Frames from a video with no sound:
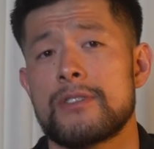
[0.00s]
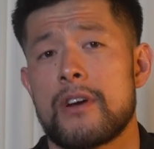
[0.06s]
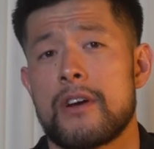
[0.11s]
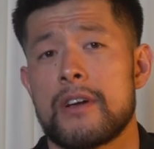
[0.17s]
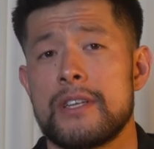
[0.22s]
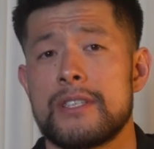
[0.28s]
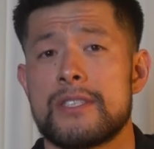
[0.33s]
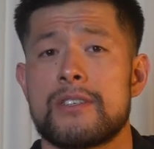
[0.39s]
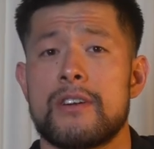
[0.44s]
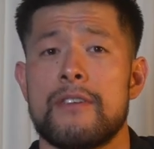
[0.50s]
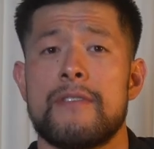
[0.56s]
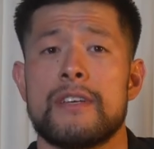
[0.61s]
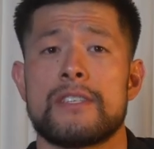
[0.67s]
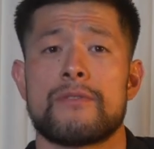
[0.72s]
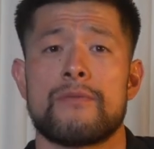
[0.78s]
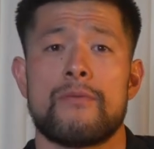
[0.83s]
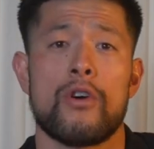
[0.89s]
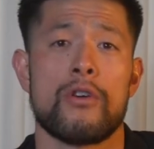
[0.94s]
targets serve
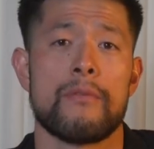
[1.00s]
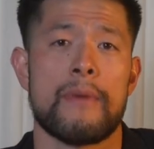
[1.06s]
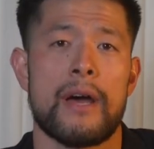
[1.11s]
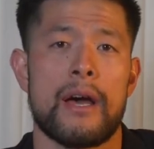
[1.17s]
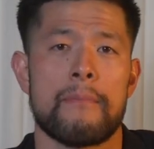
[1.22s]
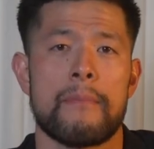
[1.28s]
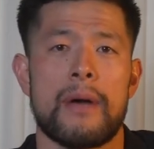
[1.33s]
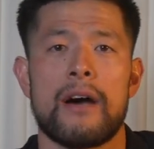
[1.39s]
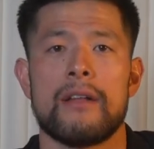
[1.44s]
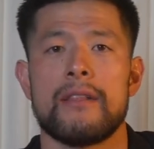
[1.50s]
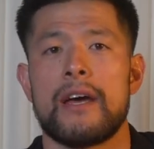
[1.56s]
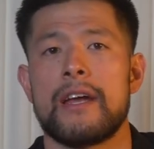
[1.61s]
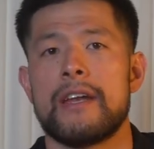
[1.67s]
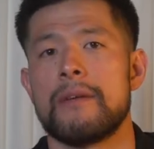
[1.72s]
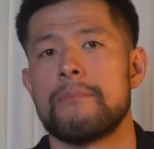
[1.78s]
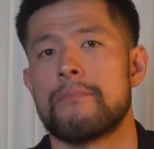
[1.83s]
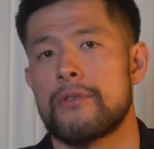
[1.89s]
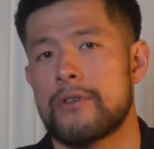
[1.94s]
as a roadmap
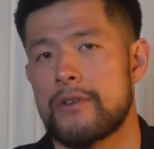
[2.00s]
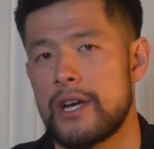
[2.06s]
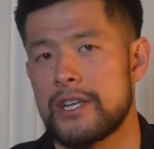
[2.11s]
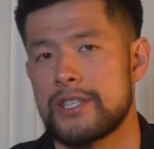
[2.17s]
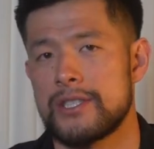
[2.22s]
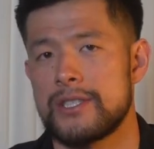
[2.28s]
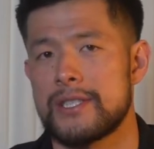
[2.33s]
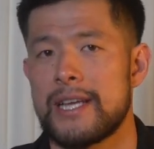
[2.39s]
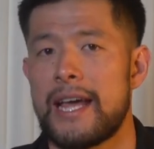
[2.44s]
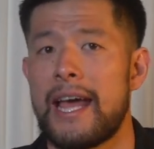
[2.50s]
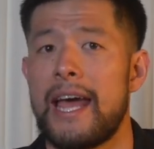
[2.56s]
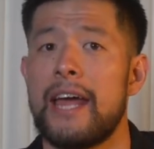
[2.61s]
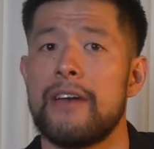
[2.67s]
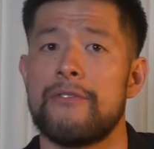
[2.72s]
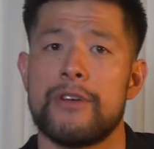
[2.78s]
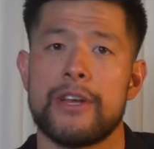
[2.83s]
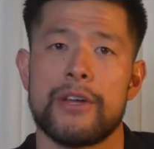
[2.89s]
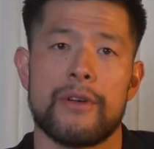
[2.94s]
outlining progressions
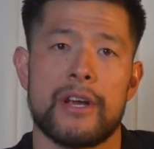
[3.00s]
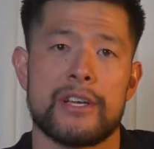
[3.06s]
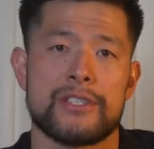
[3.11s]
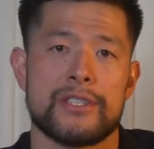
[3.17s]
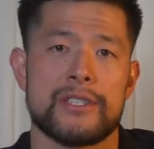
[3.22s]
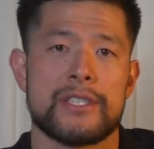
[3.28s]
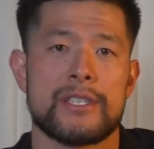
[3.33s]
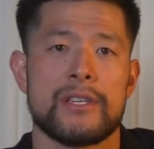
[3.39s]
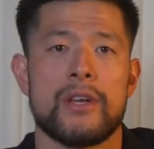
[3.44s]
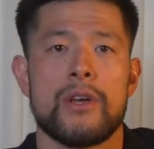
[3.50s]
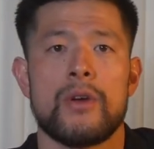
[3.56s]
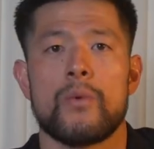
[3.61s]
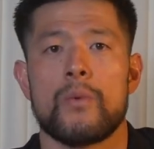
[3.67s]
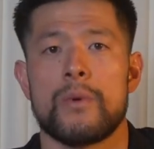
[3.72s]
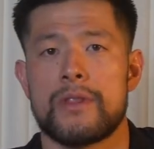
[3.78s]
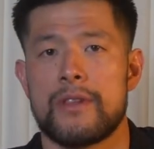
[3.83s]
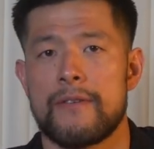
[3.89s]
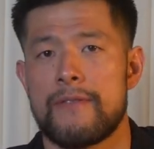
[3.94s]
and regressions,
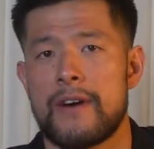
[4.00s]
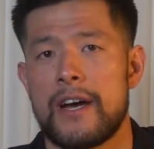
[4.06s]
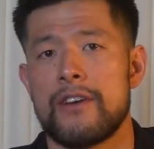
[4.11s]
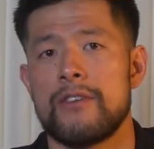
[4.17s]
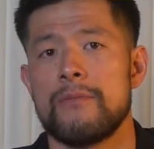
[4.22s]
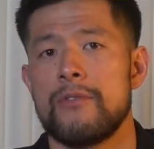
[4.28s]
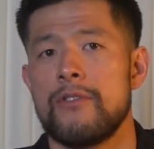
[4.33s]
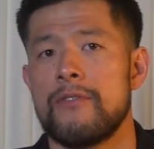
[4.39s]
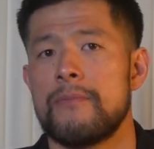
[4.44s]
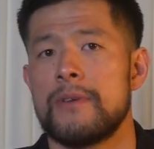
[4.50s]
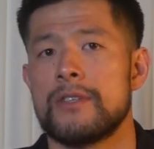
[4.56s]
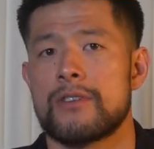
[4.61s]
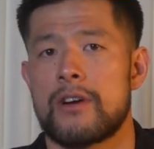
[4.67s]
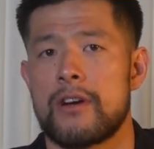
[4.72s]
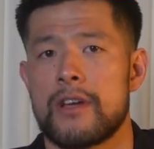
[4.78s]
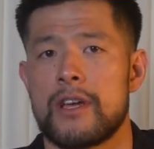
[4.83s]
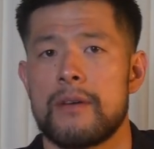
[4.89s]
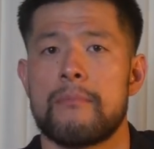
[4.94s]
with the final movement
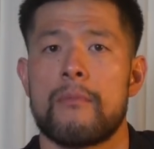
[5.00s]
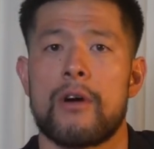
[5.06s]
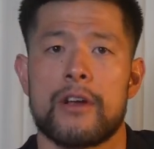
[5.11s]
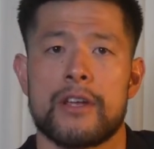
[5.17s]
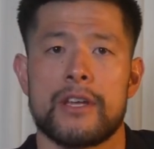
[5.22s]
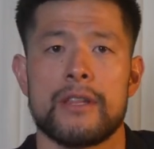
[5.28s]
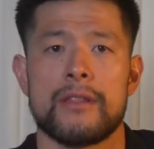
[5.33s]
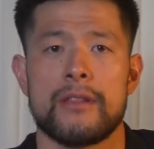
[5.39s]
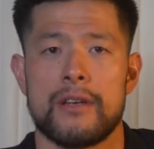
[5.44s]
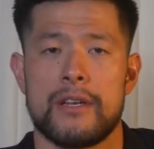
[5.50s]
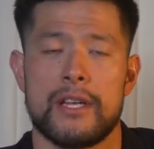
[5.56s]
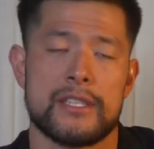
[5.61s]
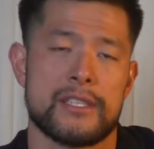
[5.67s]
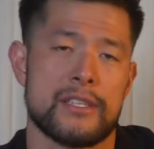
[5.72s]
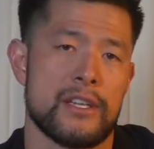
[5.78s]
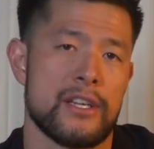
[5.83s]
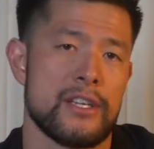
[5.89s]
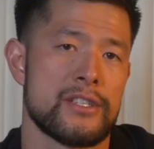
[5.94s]
target marking the
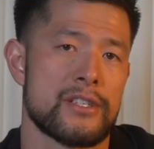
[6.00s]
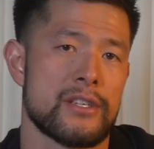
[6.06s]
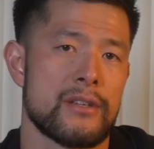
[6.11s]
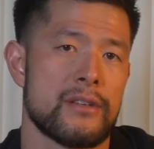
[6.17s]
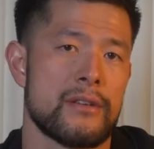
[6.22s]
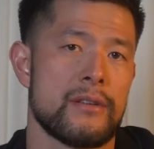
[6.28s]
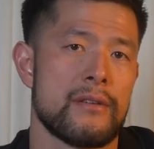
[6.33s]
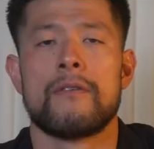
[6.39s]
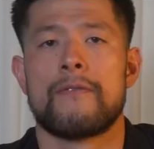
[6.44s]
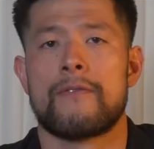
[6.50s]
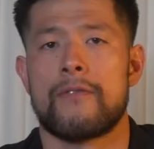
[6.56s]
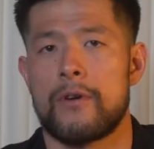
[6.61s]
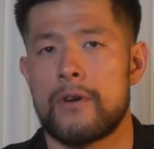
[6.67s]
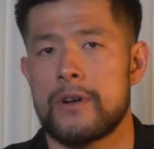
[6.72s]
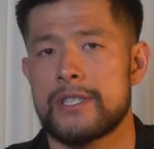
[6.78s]
destination. For